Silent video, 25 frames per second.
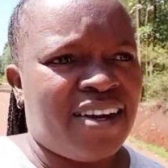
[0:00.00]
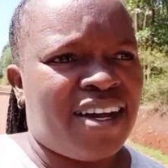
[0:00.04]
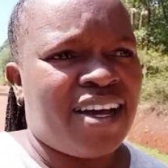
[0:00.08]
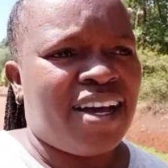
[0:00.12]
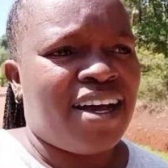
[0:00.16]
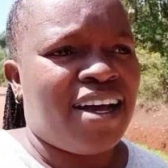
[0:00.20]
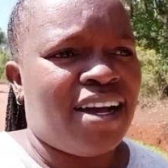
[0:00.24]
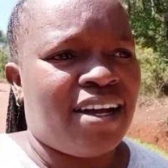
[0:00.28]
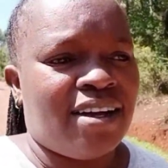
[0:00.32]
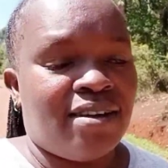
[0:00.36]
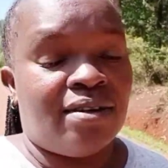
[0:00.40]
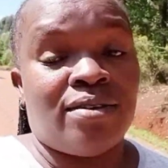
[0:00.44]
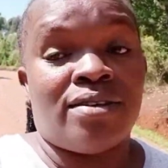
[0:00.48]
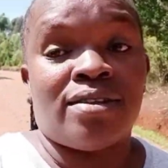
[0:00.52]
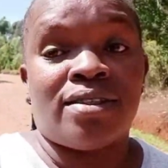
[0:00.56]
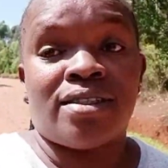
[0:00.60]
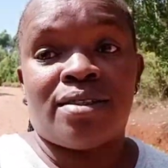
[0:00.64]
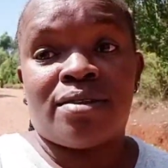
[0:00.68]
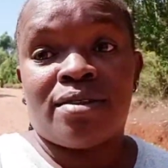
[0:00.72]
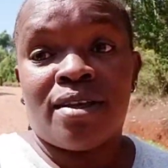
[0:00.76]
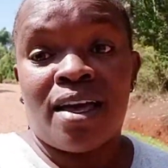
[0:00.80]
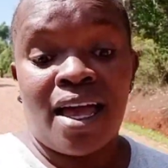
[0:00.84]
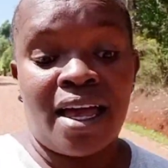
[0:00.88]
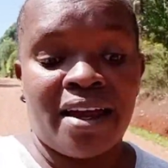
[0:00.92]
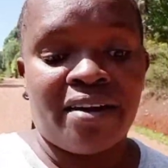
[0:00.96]
I was
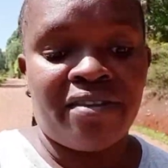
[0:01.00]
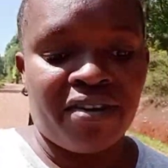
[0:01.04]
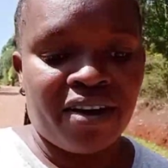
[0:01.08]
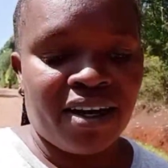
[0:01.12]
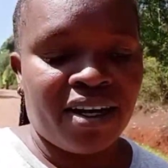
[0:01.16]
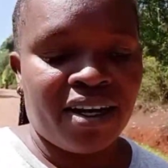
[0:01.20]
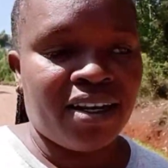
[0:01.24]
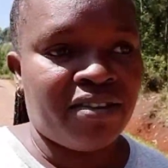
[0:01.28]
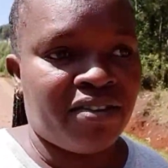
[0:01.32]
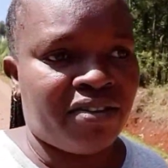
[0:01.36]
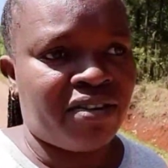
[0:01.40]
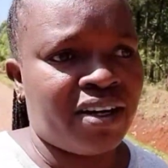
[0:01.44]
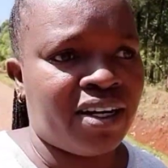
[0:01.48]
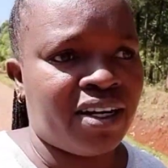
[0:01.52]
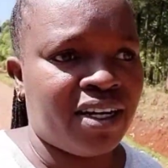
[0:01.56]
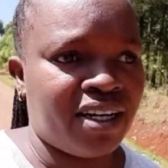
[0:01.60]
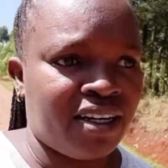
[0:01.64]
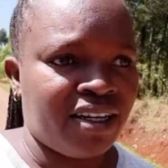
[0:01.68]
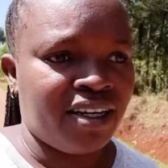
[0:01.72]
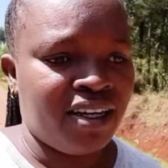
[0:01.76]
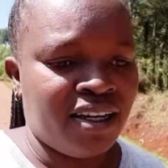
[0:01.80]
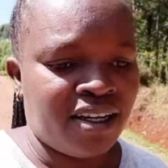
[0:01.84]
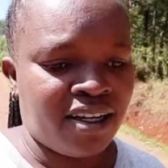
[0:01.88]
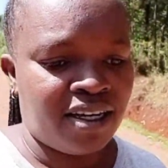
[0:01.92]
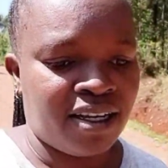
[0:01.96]
really really
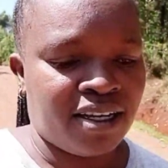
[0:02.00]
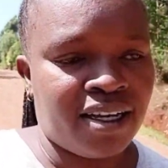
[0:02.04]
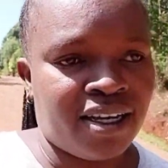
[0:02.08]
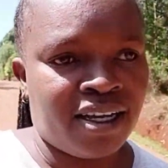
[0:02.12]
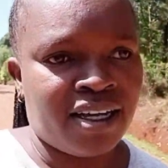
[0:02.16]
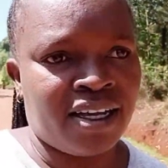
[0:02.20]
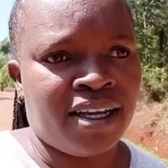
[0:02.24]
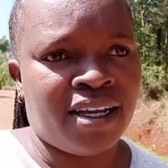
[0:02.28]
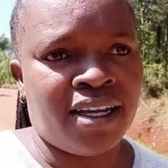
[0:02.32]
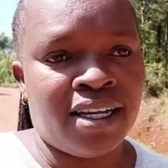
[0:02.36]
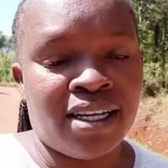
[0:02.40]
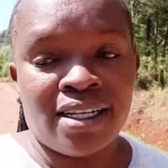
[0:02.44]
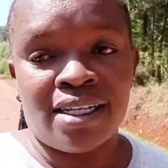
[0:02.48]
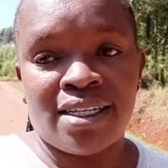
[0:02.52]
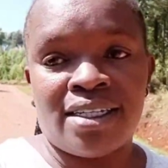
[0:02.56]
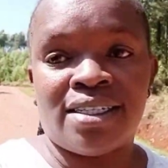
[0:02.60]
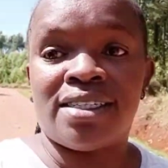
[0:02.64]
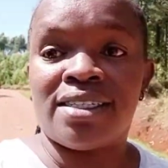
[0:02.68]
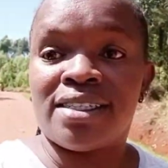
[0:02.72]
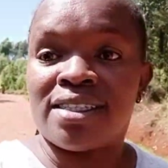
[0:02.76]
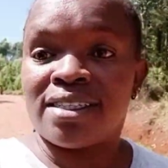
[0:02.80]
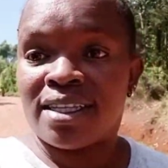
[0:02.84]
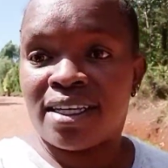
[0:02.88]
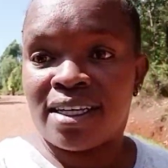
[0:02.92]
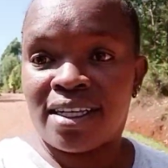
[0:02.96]

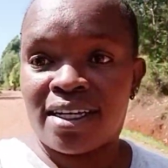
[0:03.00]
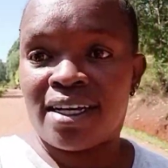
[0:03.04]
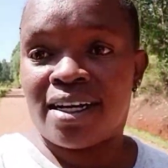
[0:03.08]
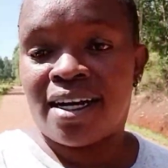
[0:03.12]
sick.